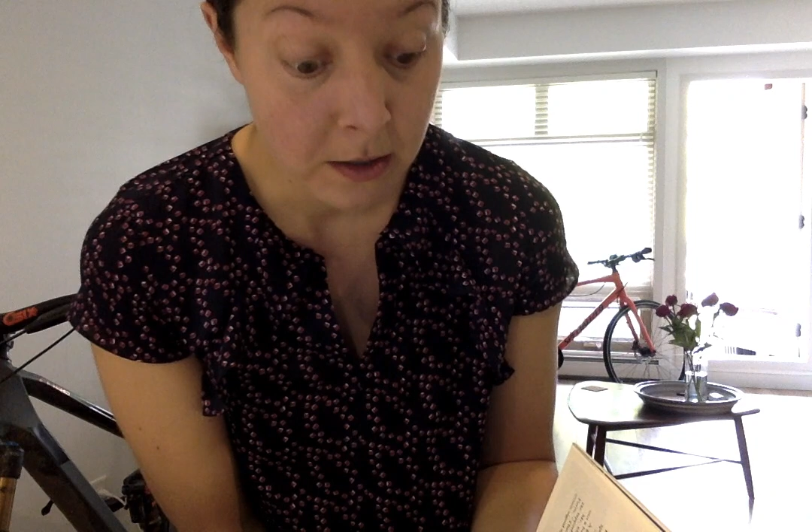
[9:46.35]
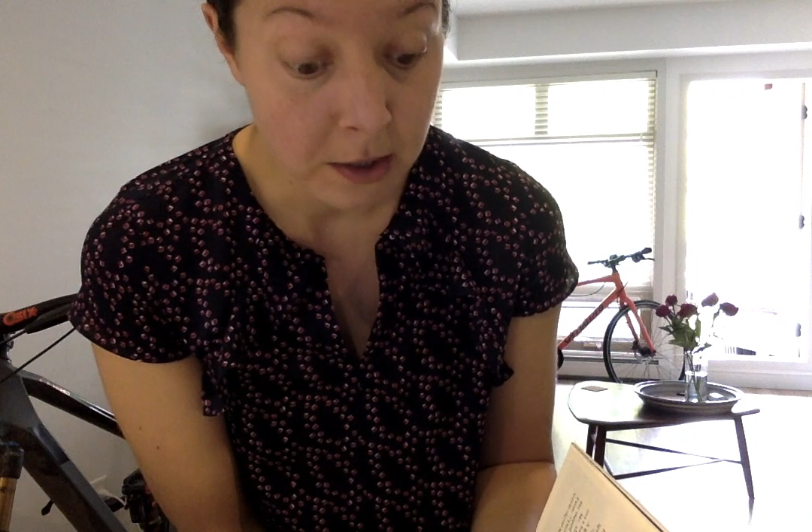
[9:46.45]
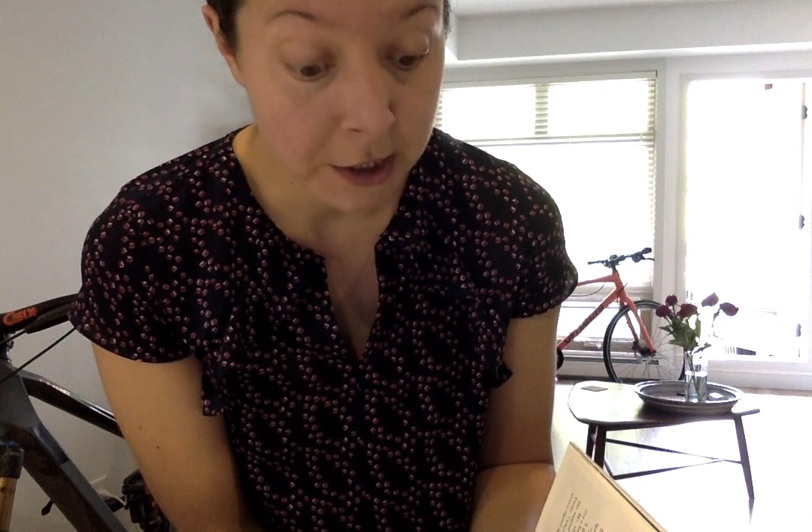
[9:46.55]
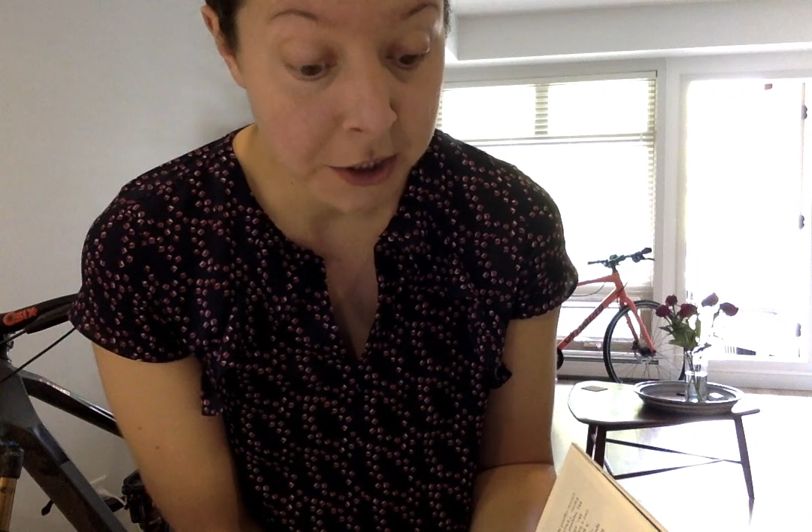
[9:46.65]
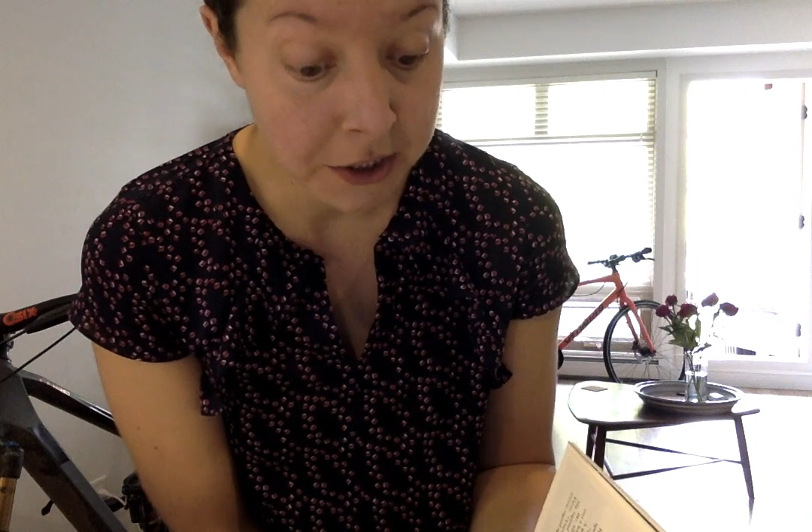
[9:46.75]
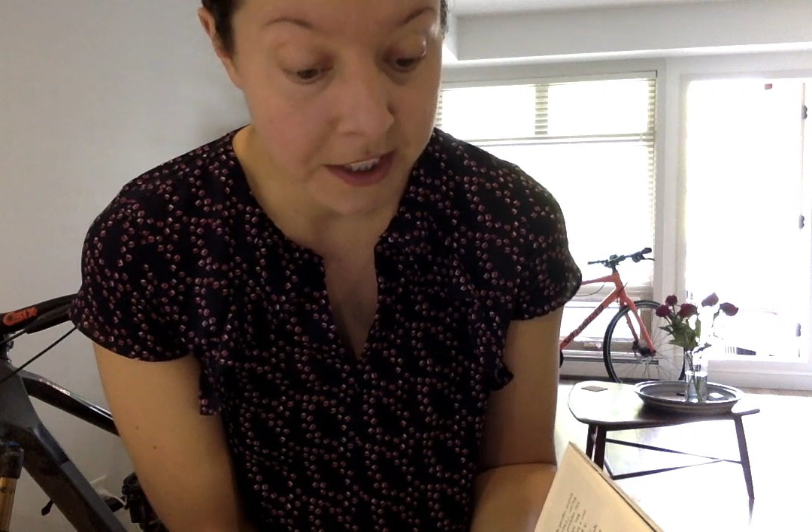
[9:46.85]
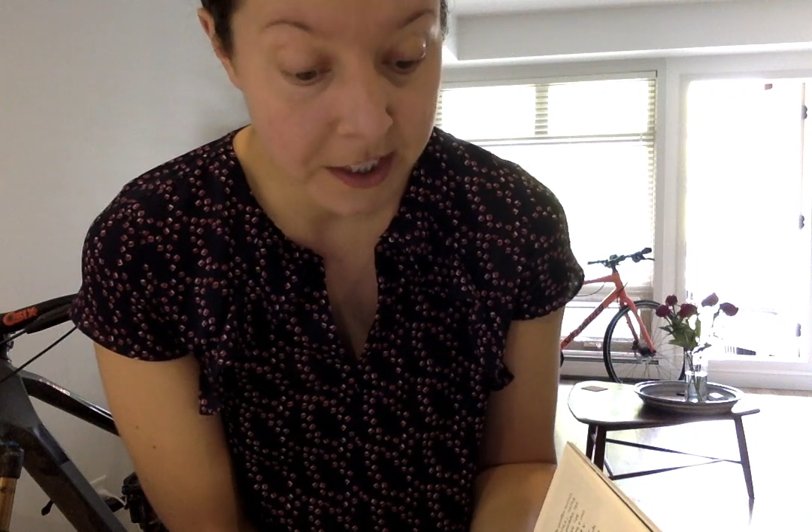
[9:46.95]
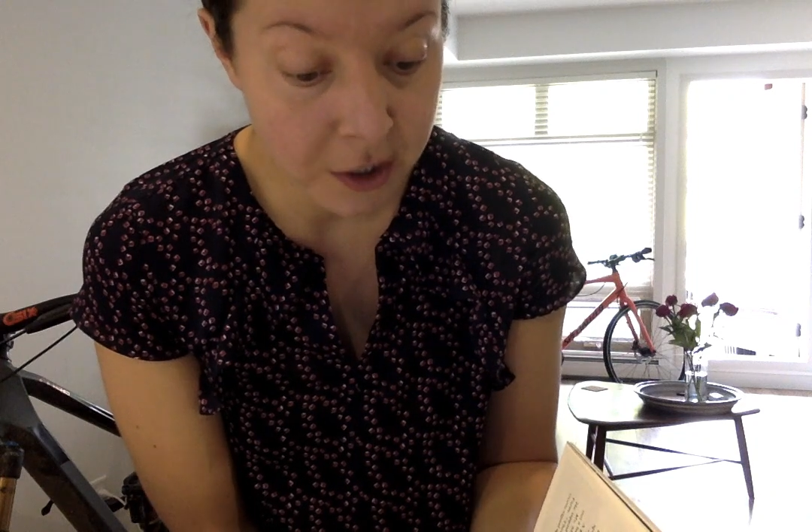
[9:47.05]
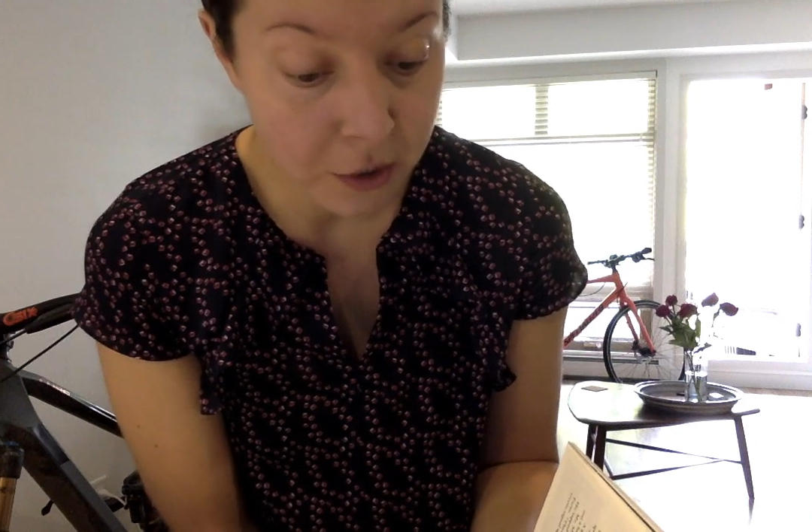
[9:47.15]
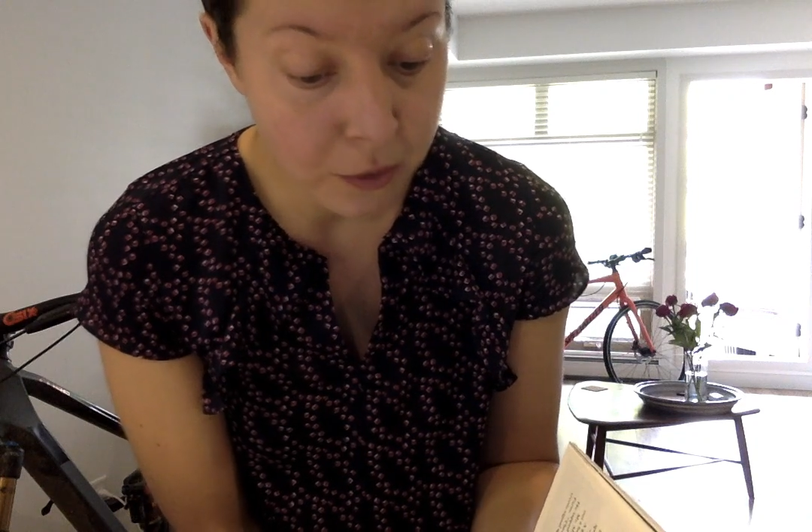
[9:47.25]
Clearly,
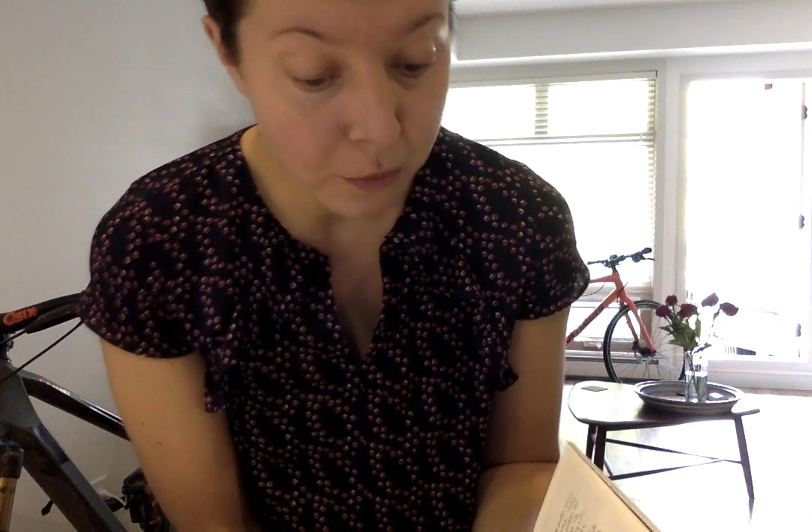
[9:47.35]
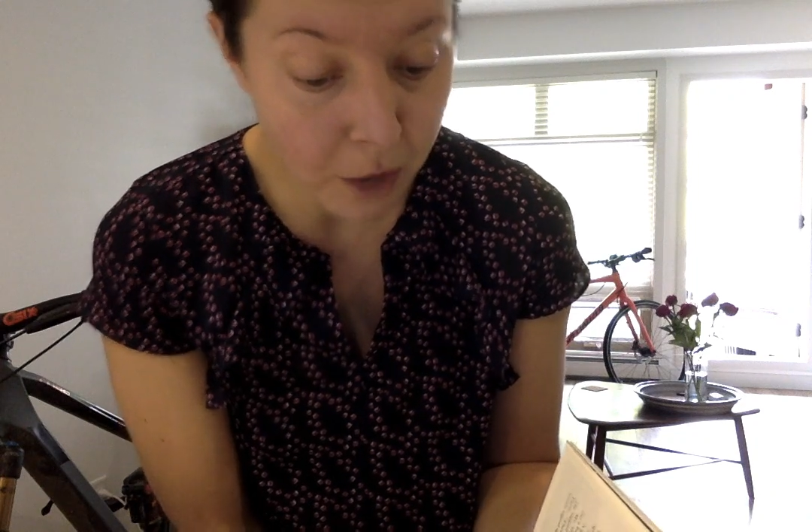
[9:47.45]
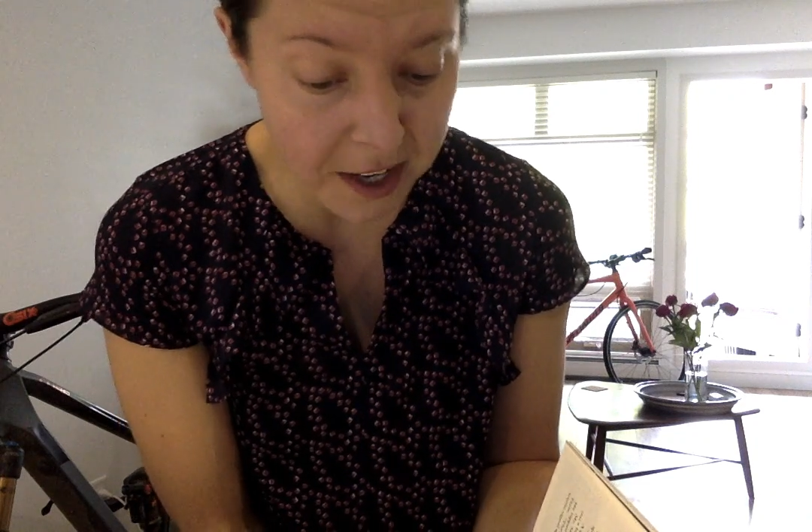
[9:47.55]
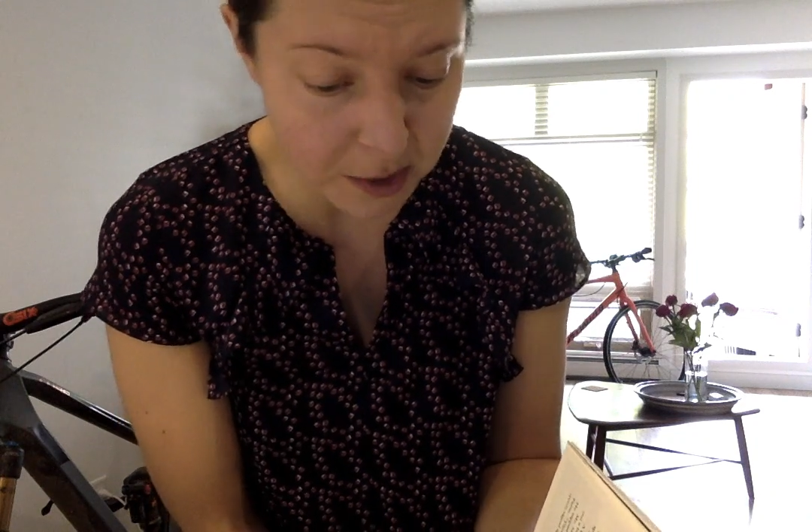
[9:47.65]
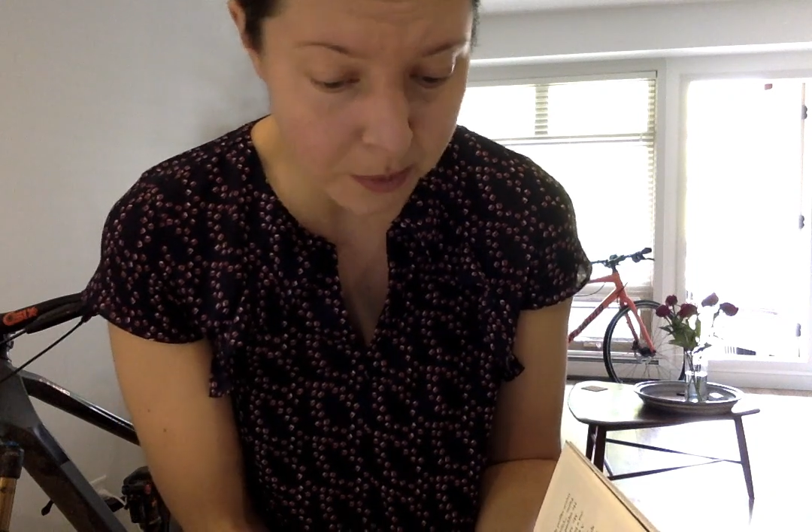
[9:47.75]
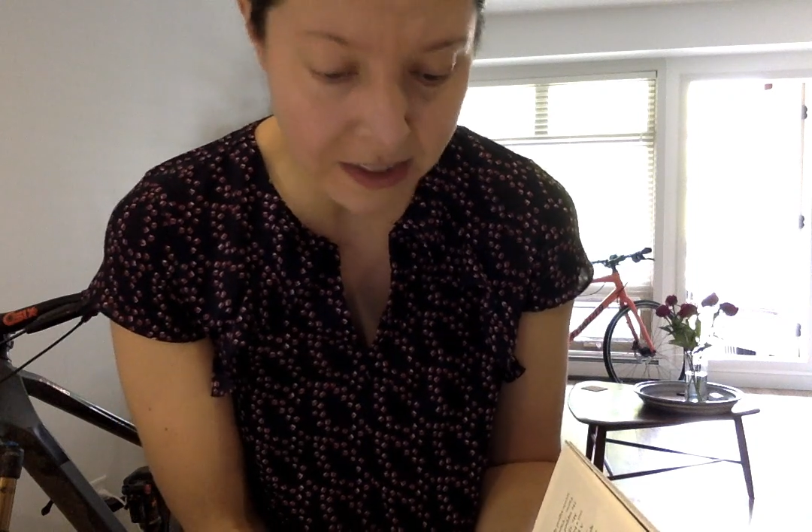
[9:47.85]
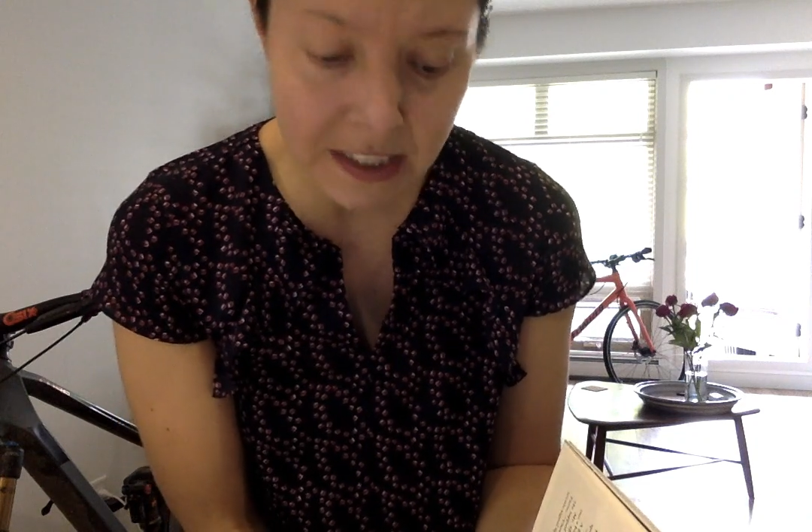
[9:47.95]
Roz was